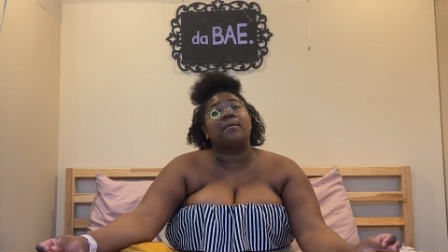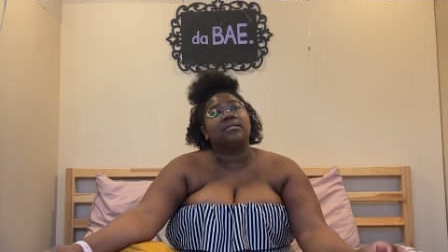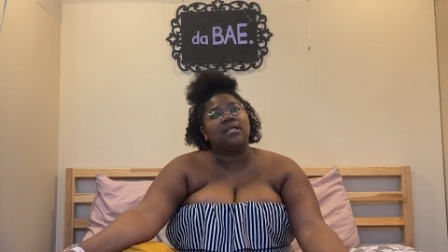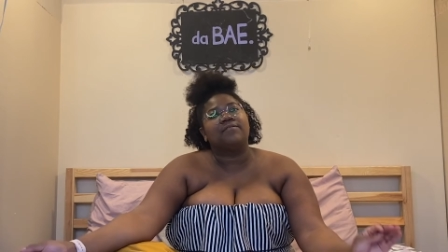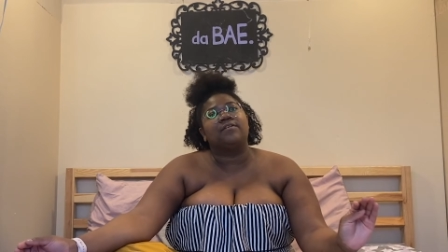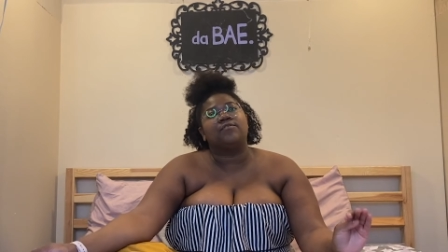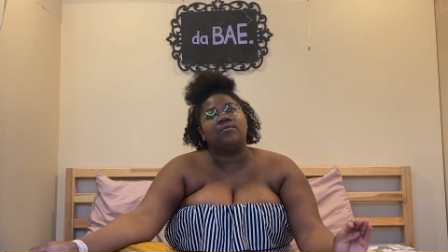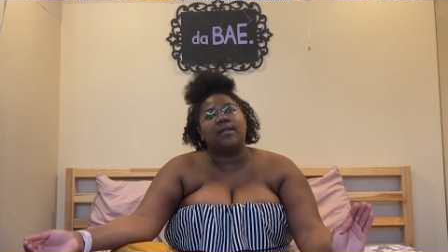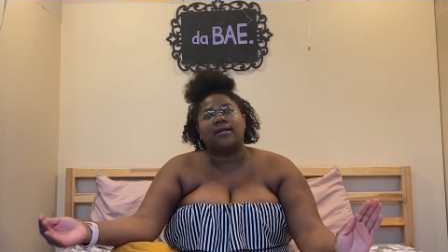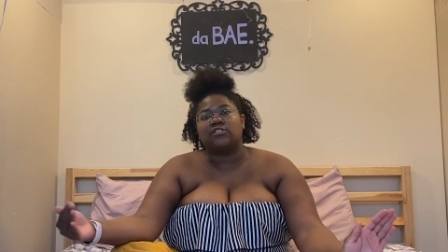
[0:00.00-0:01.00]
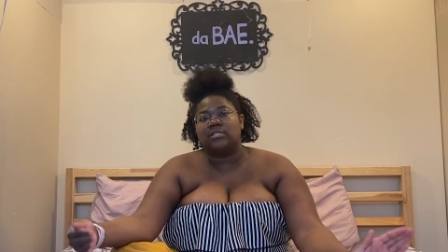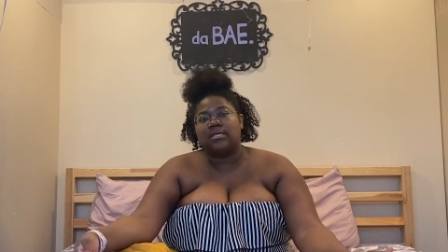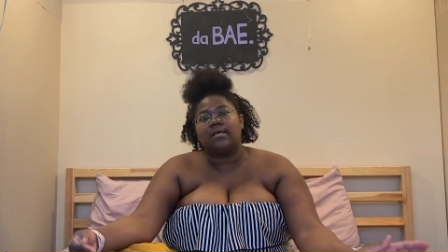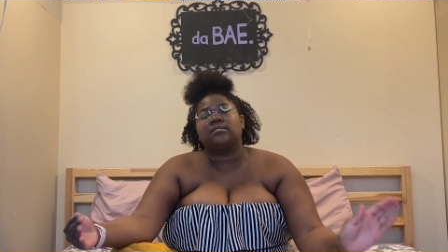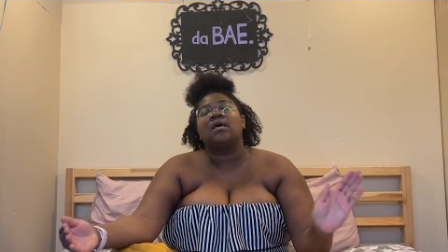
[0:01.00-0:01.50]
I would love it if you could actually
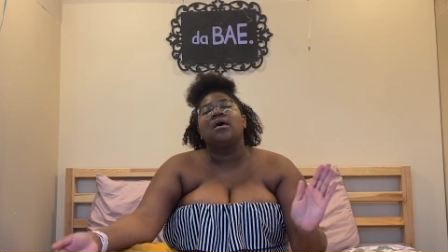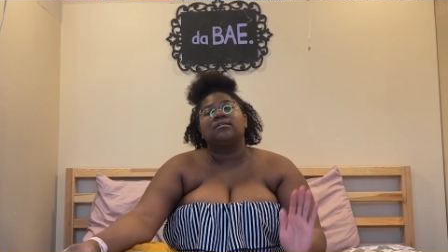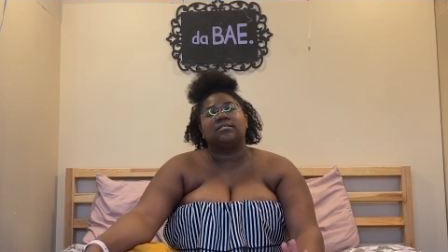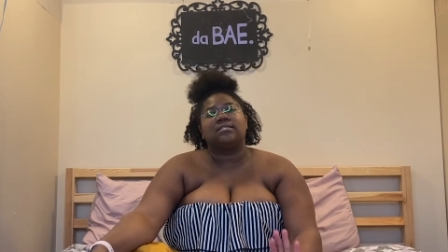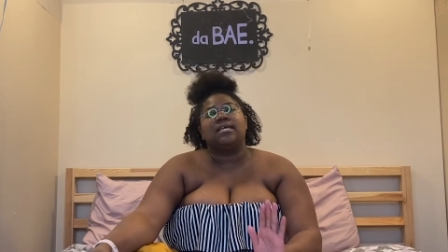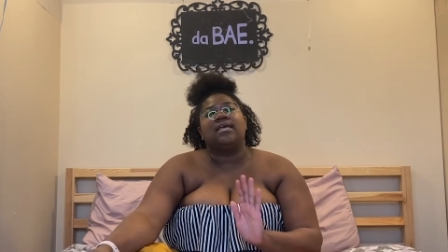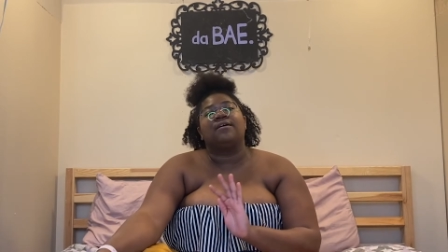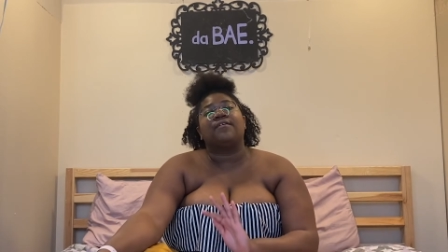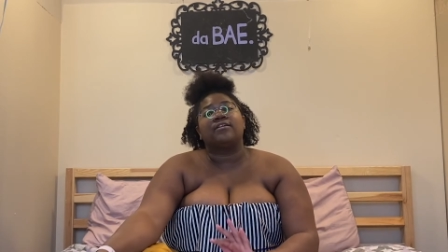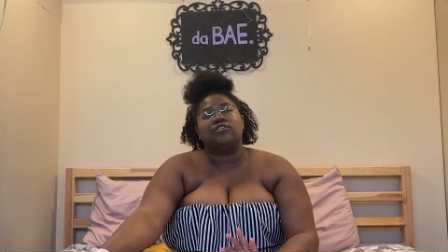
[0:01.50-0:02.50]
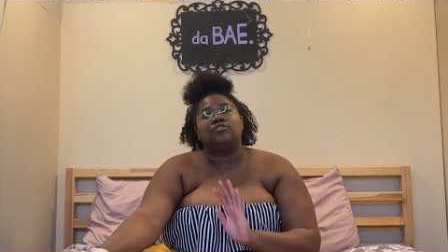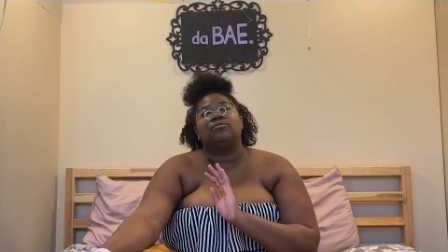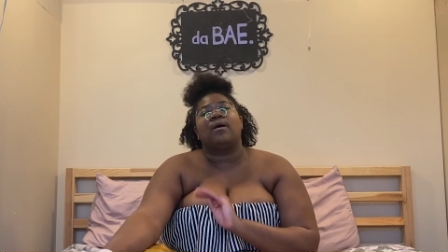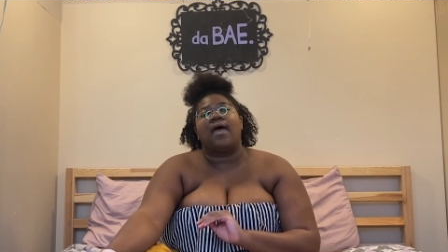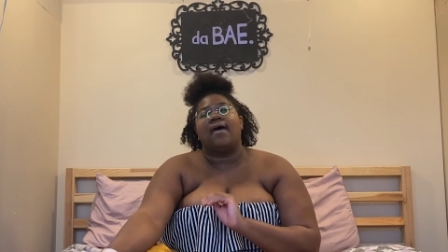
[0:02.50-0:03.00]
test to see if I
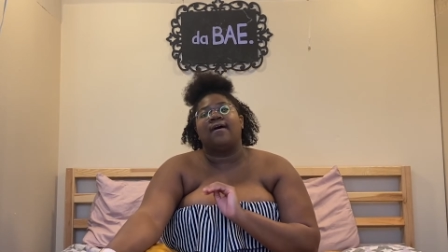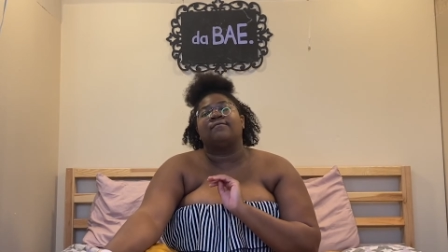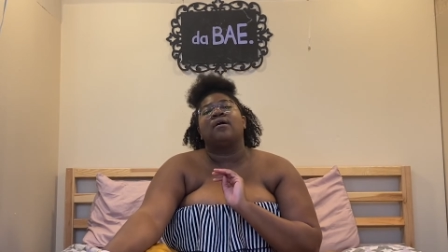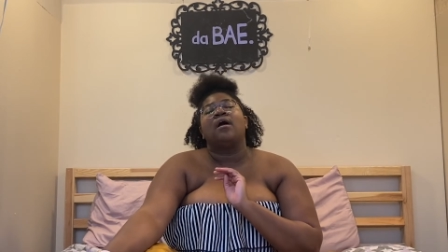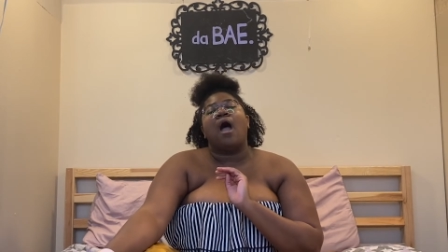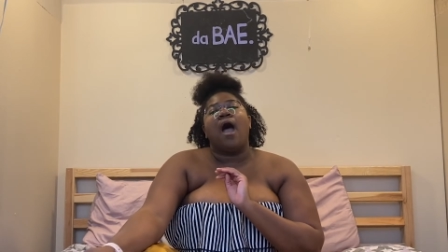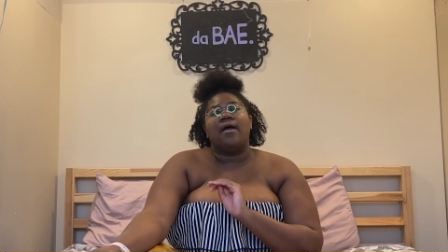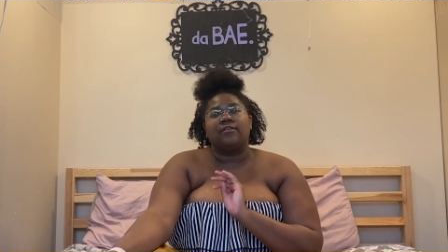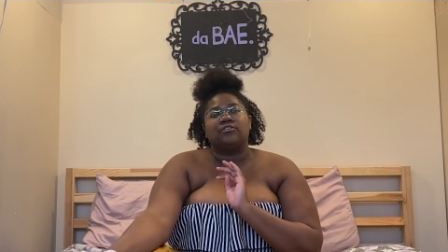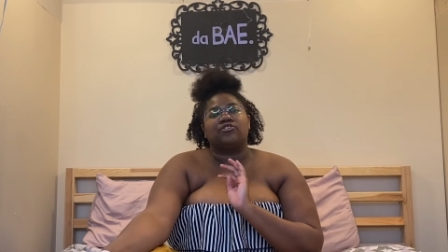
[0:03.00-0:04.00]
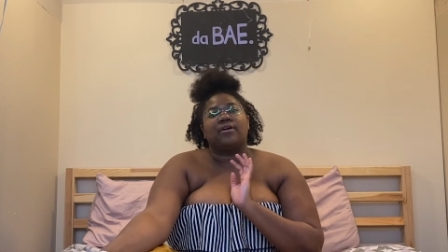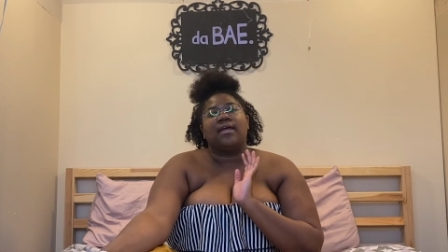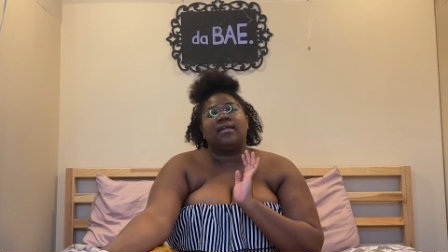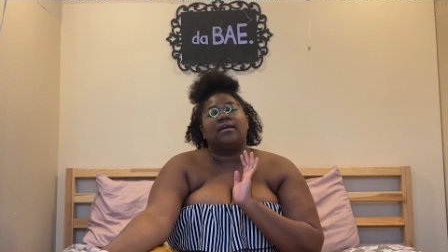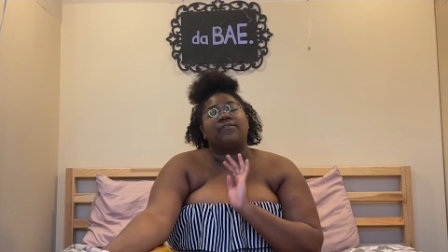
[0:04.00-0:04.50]
do have either
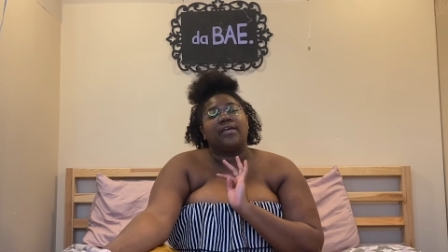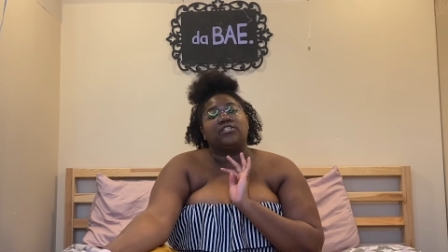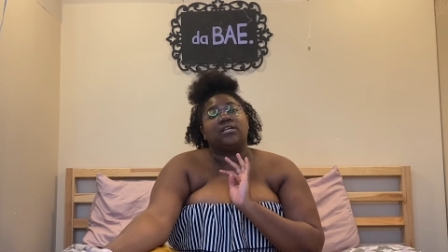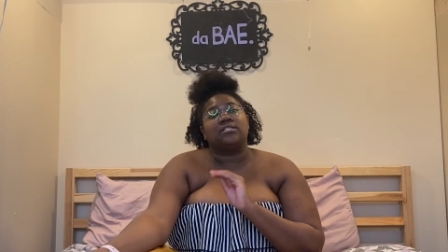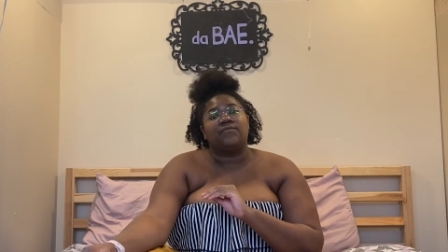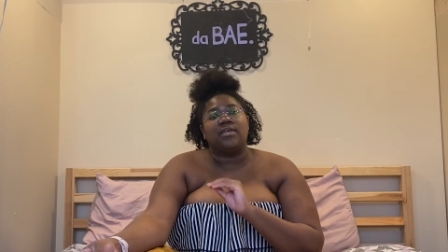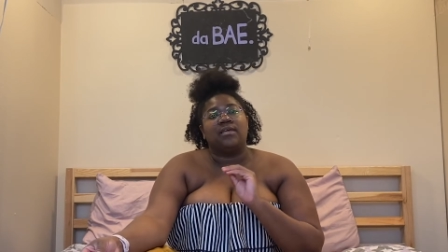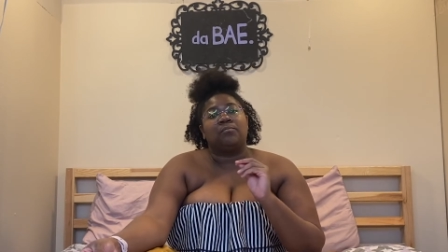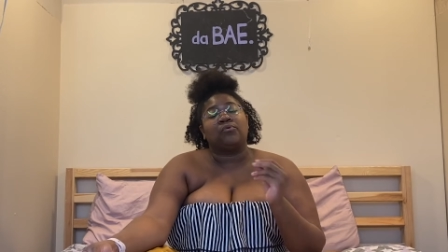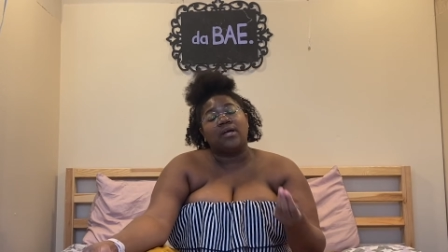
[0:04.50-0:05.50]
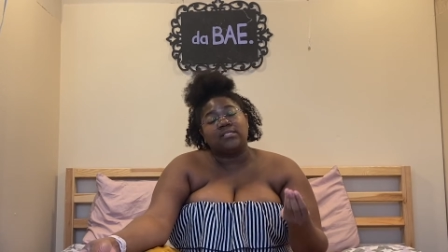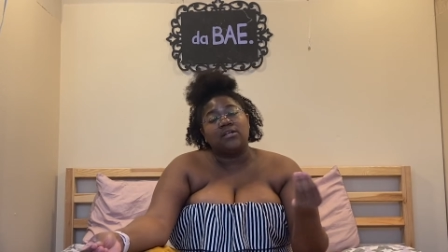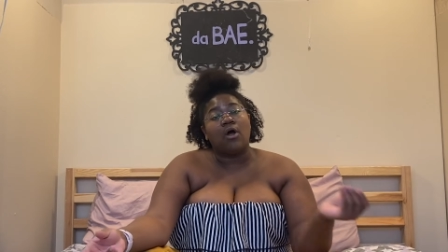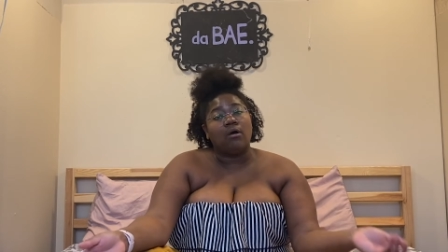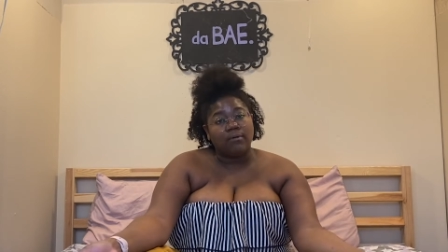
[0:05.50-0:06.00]
strain of HSV
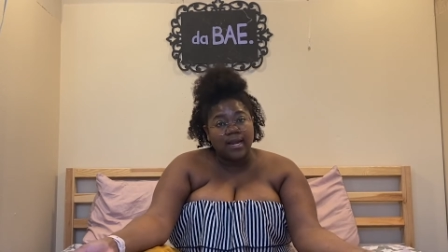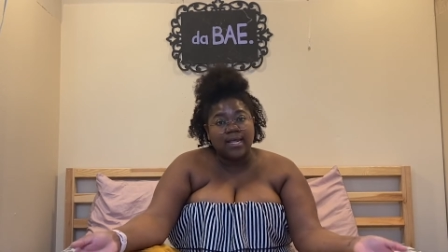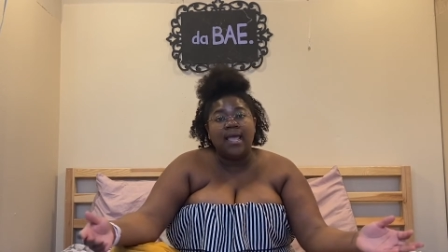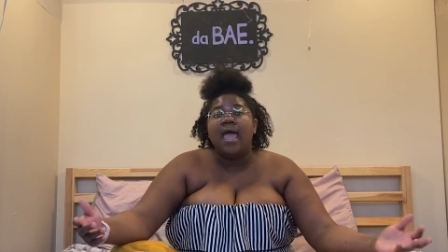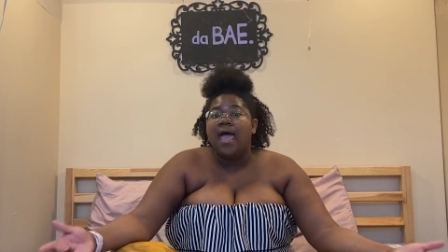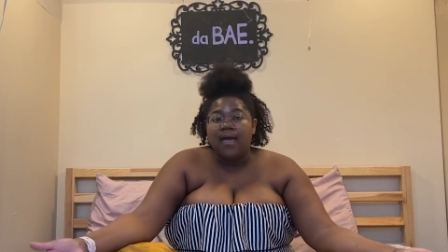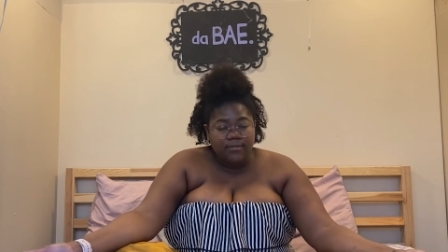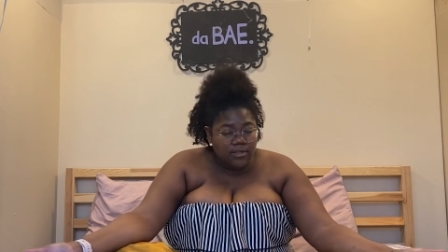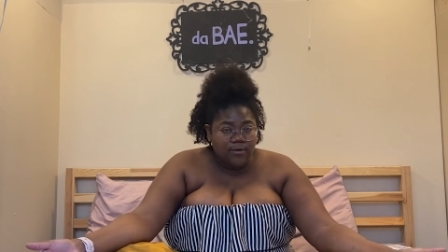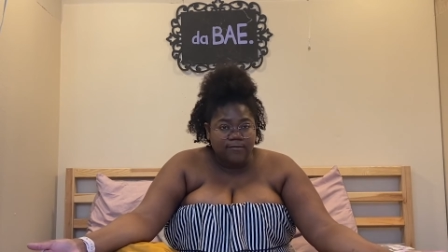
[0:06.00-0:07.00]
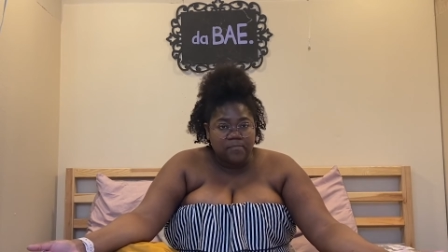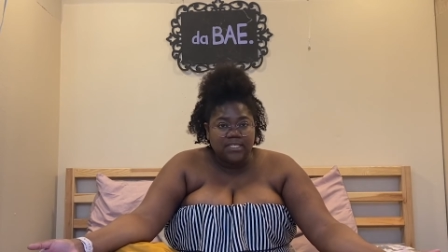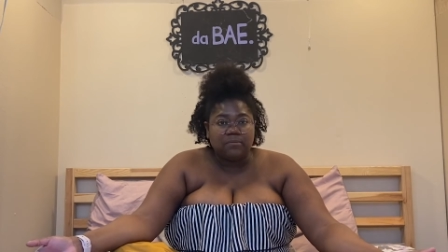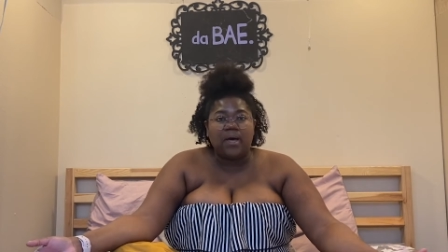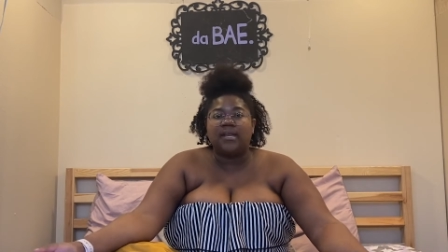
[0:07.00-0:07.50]
present already, and then you have a
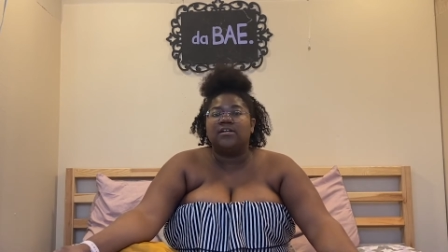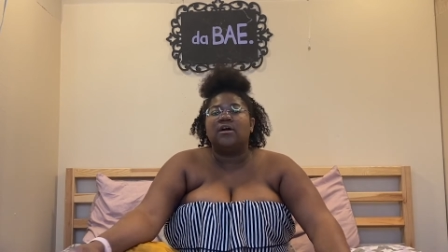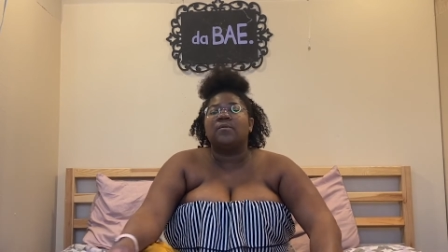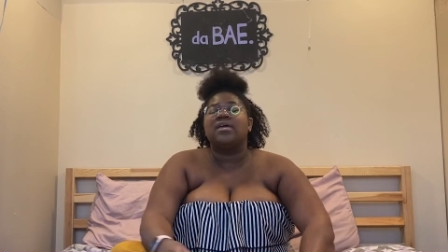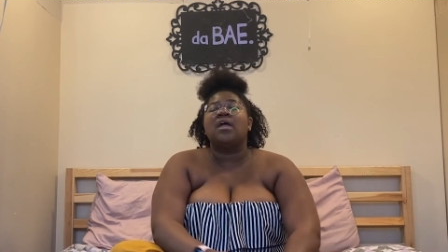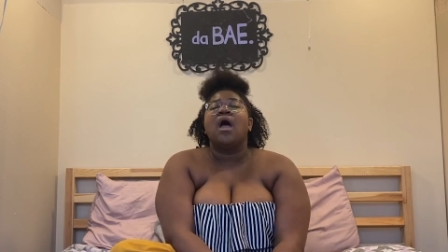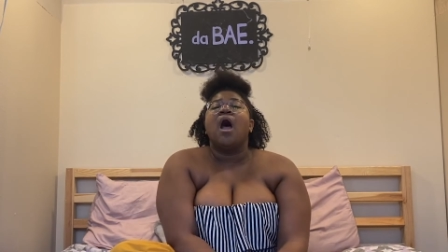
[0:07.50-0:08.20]
peace of mind in knowing.